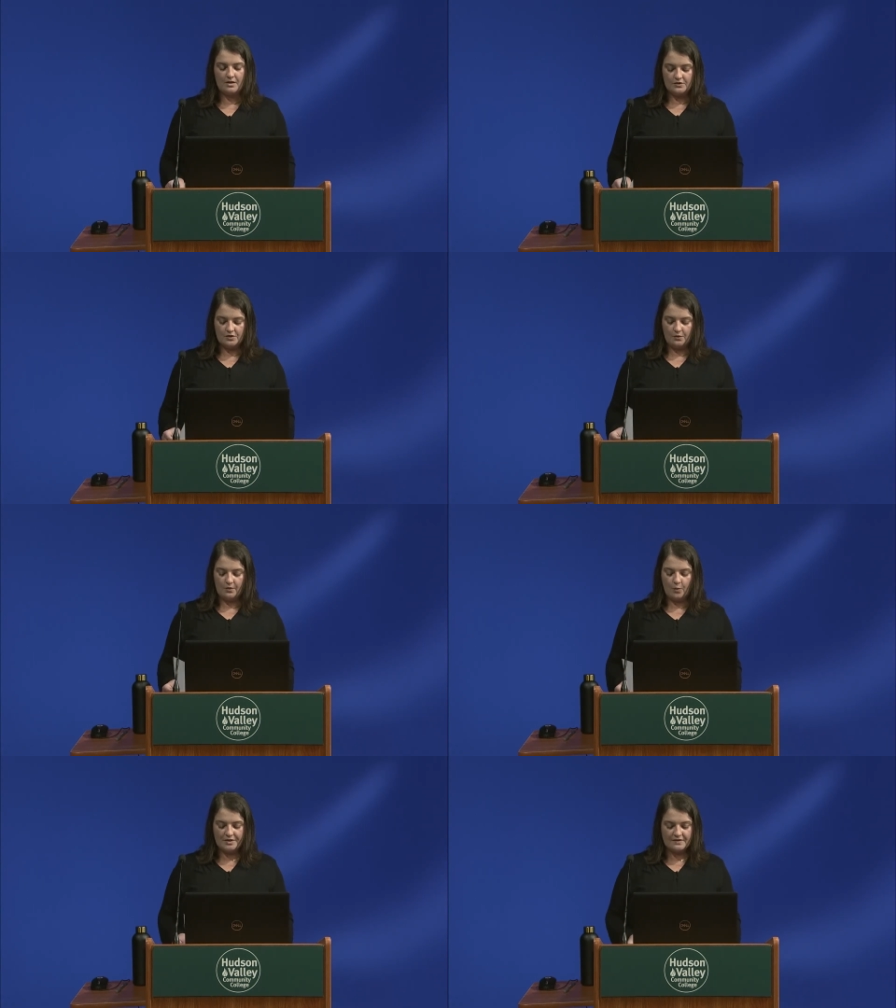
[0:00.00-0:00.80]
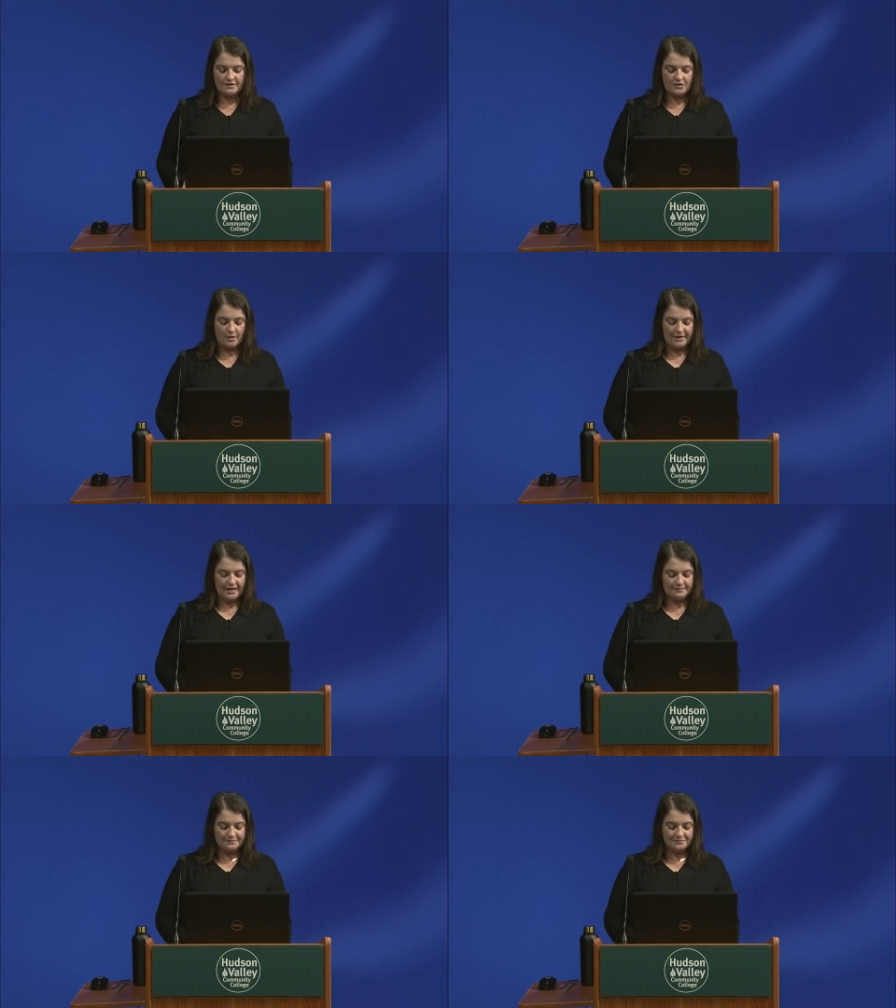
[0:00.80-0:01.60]
So, what does this all
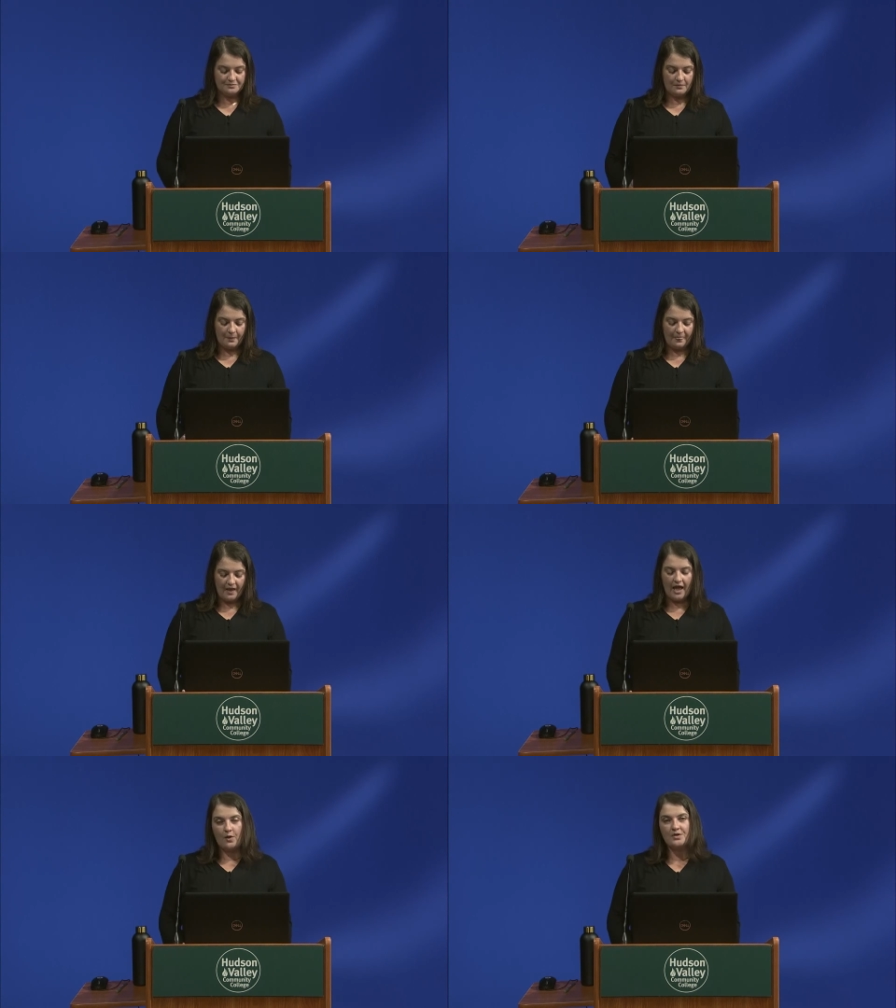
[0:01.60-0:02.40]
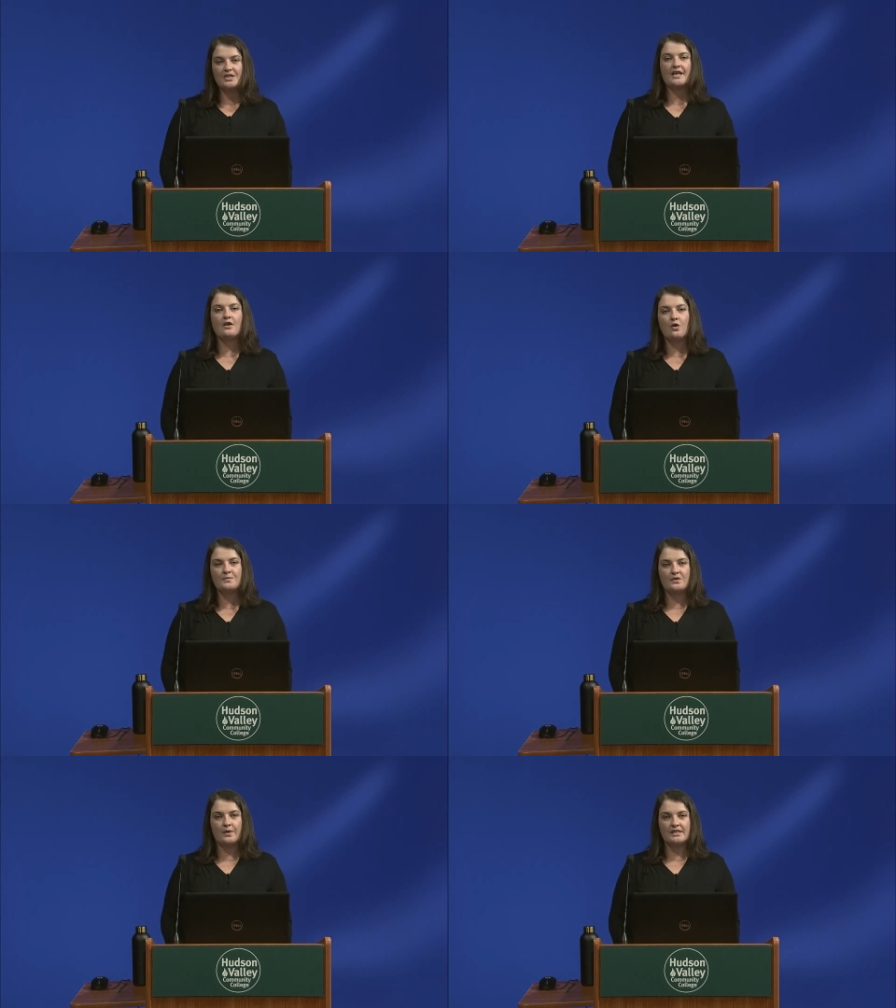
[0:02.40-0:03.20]
mean? How are tiny
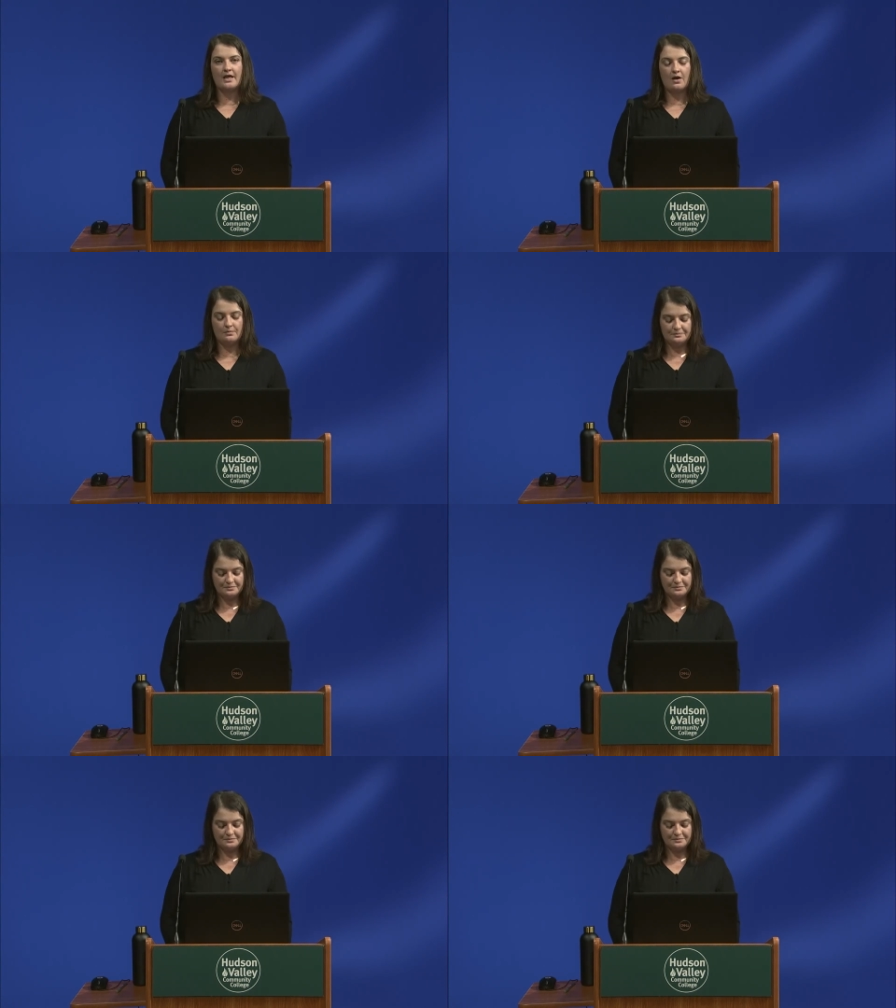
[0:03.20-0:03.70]
homes going to help?